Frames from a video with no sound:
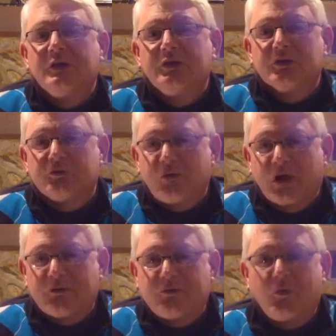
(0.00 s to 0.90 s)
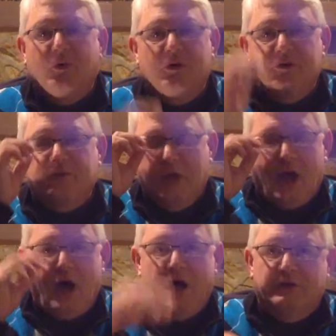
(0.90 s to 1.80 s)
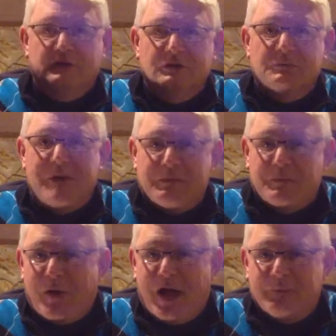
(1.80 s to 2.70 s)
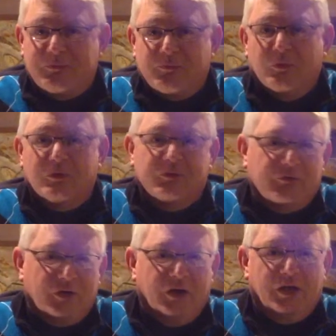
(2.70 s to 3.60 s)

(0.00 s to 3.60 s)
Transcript: your drug stores, all the little mom and pop stores,